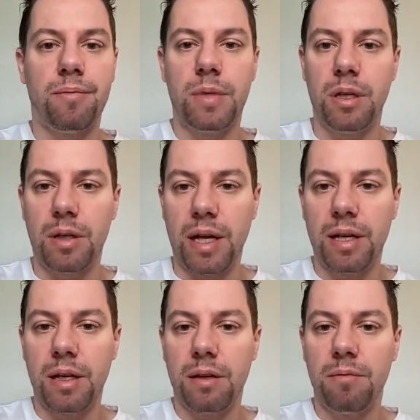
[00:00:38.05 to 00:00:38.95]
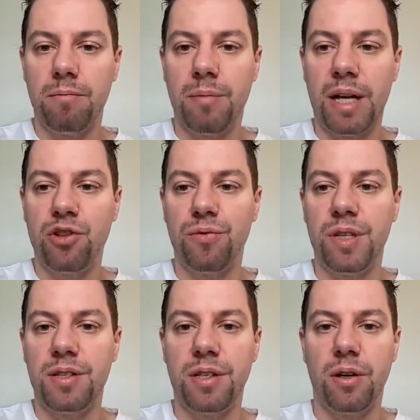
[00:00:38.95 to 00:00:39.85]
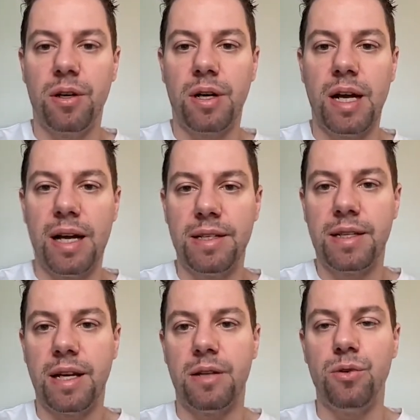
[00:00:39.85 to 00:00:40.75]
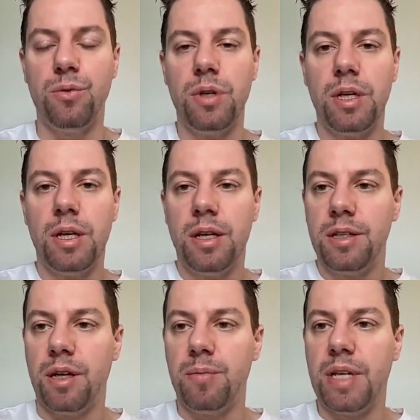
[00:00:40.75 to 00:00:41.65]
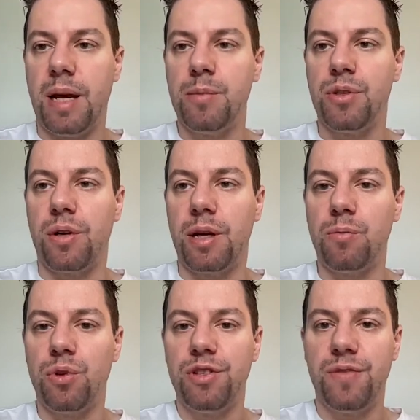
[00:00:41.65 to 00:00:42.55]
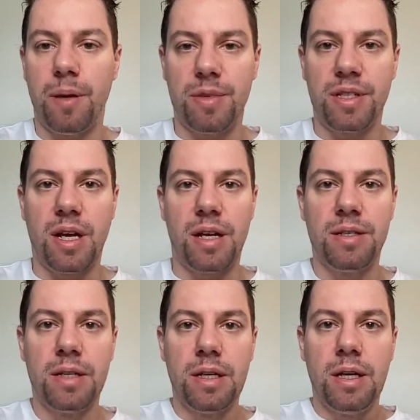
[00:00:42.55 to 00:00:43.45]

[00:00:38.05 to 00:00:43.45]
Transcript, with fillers: you know, like much of these younger guys can do sometimes, or like most famous guys.